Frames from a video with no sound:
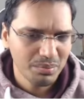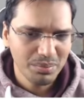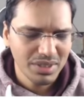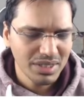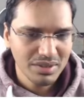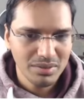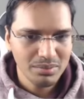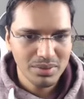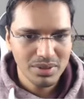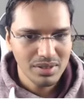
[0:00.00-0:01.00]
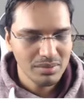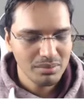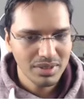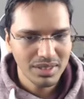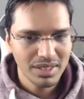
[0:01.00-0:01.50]
pretty simple,
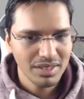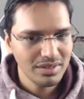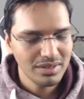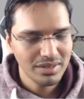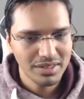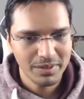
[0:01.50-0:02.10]
yet